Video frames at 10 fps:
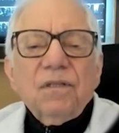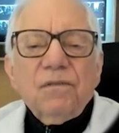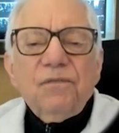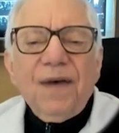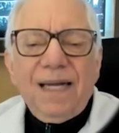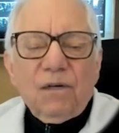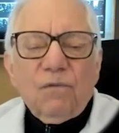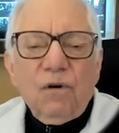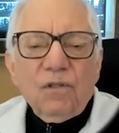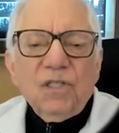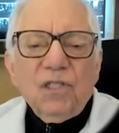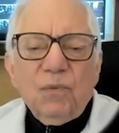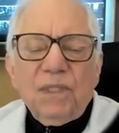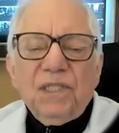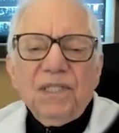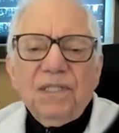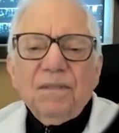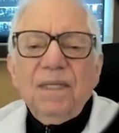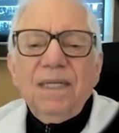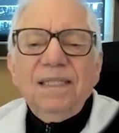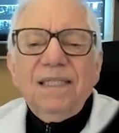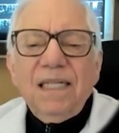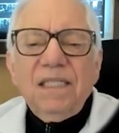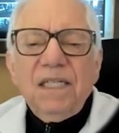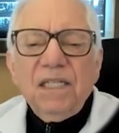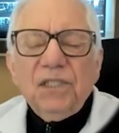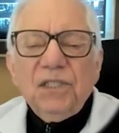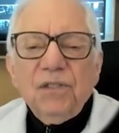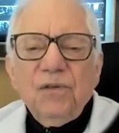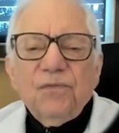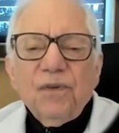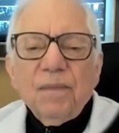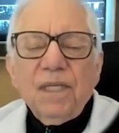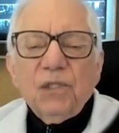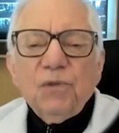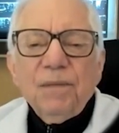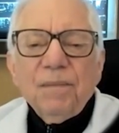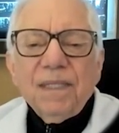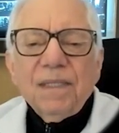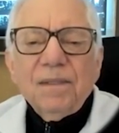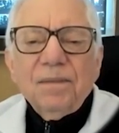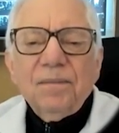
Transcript: fat necrosis, which is dead tissue from the treatment,